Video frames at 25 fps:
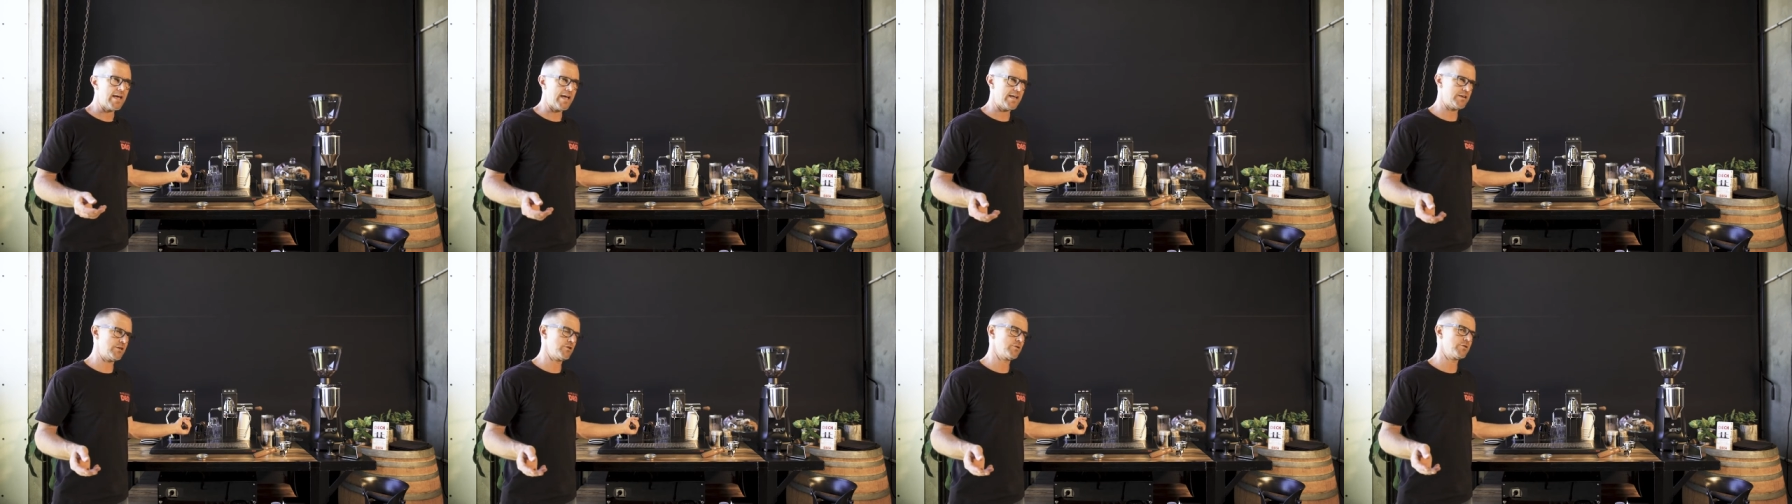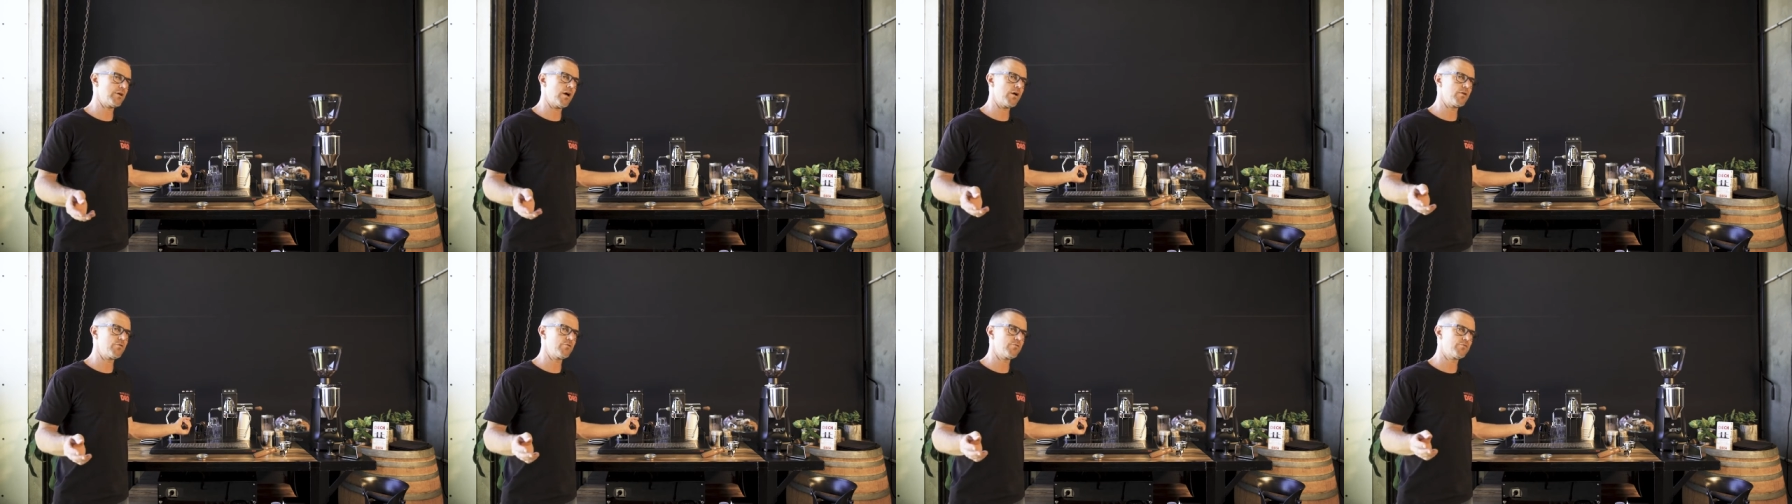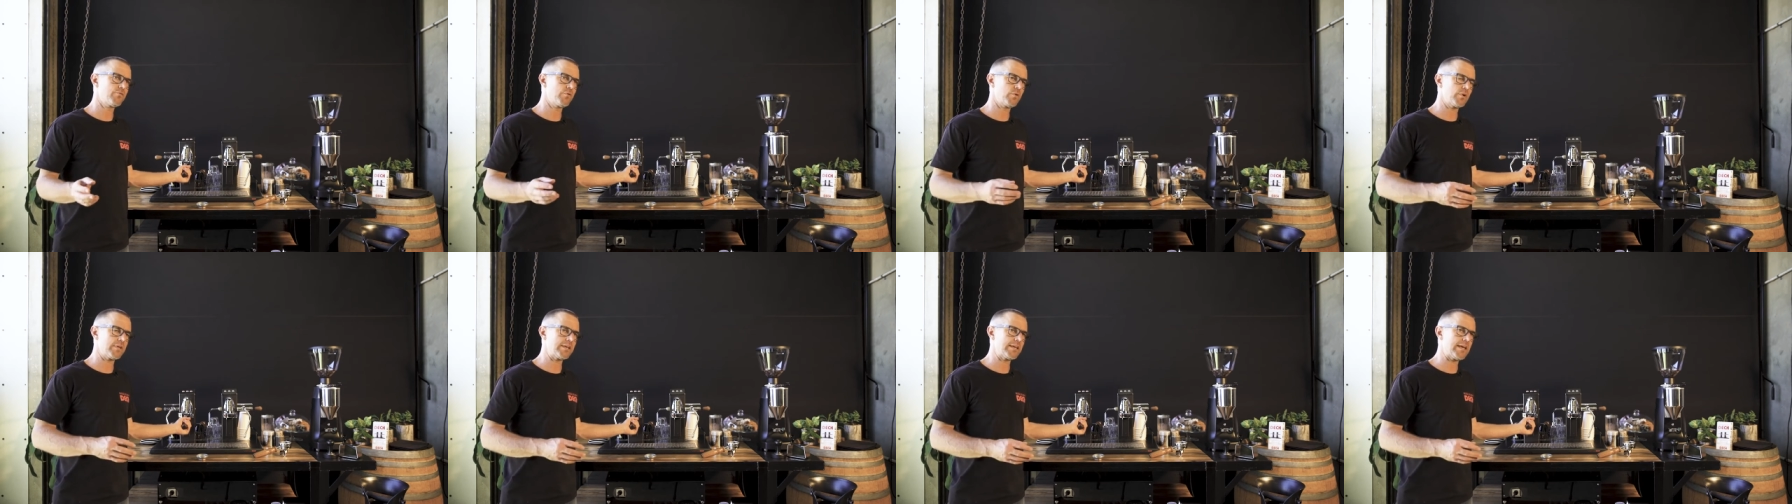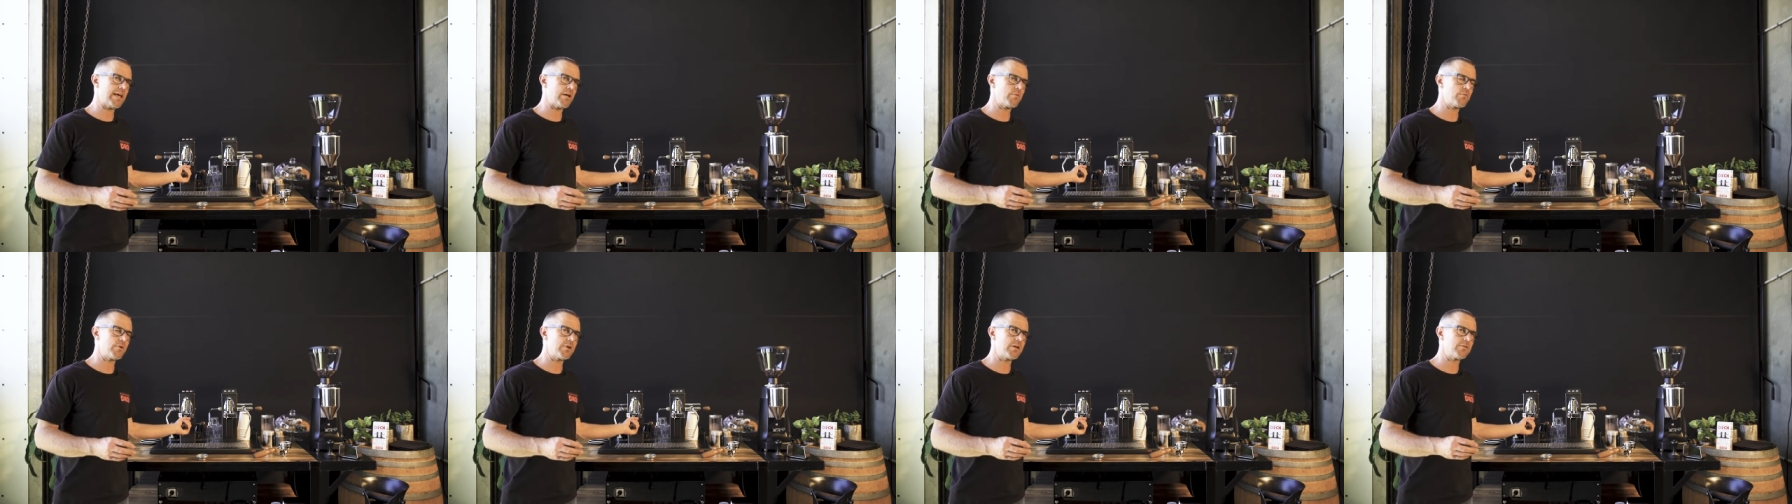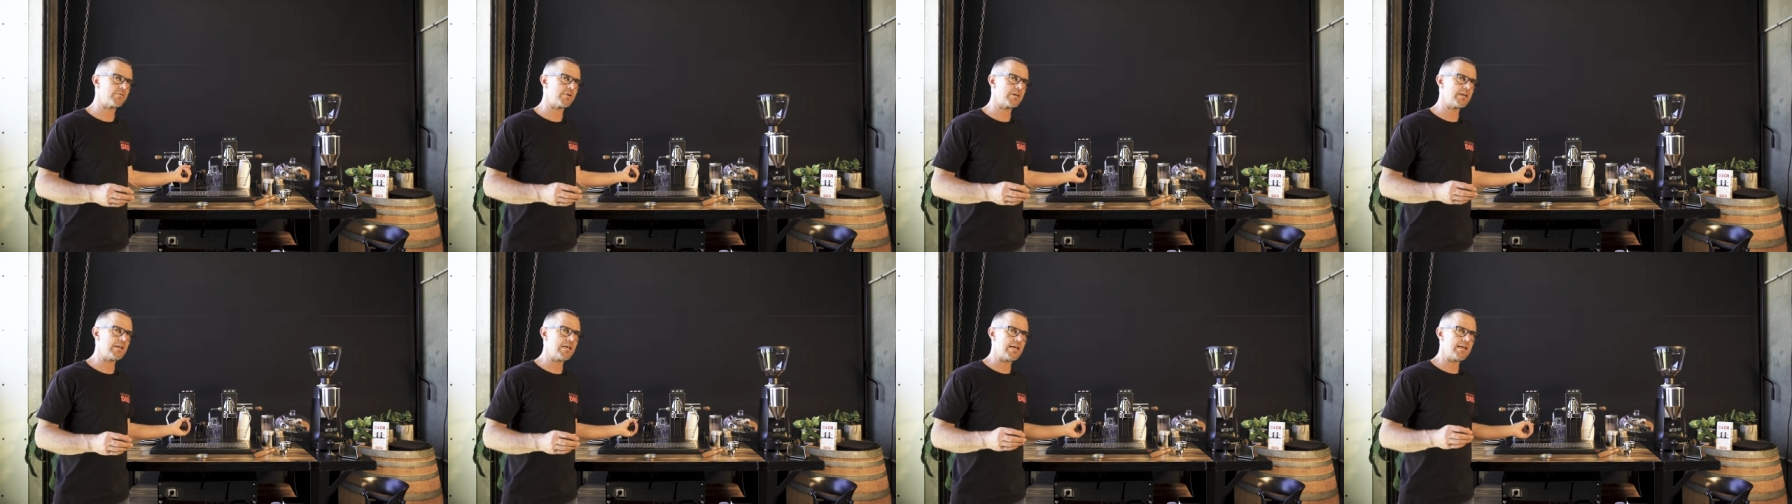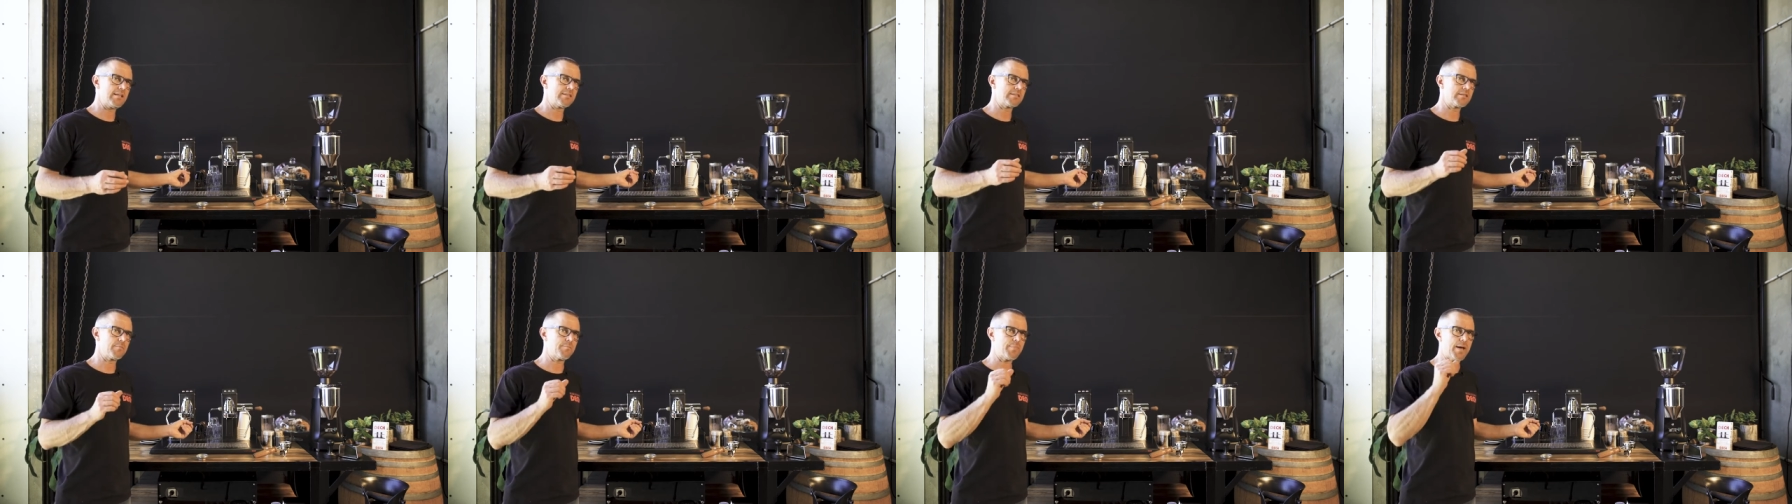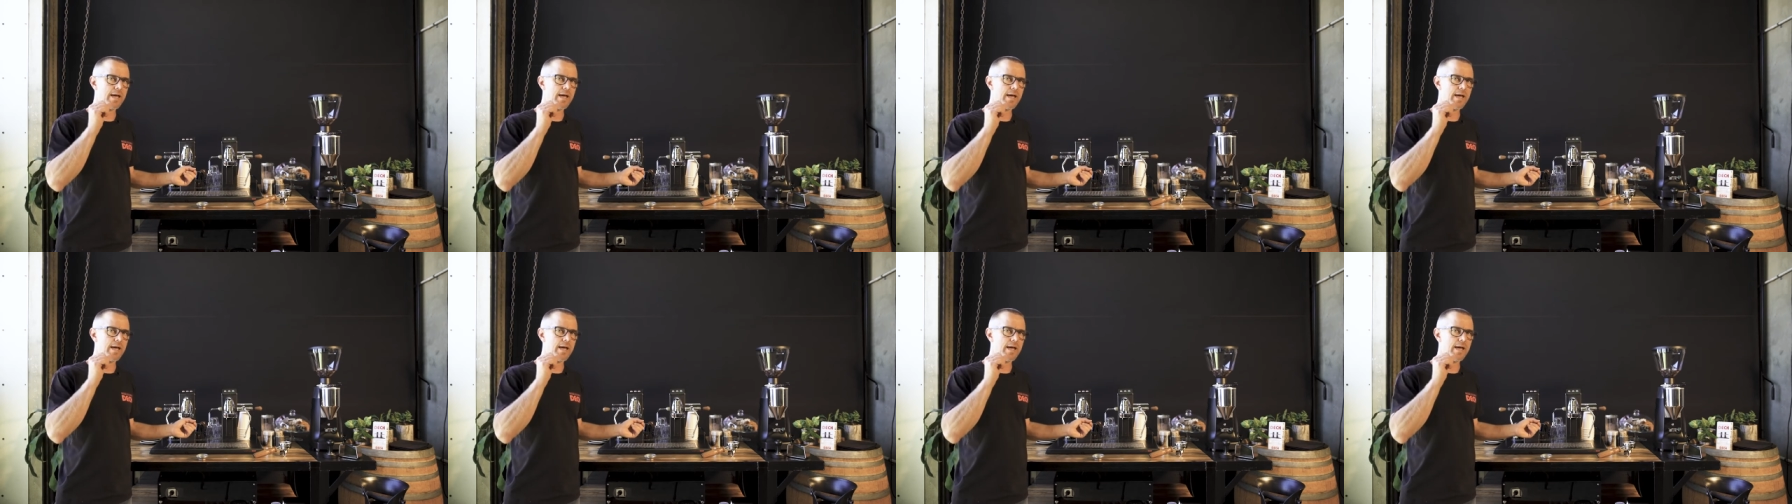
and you don't fully get rid of it, the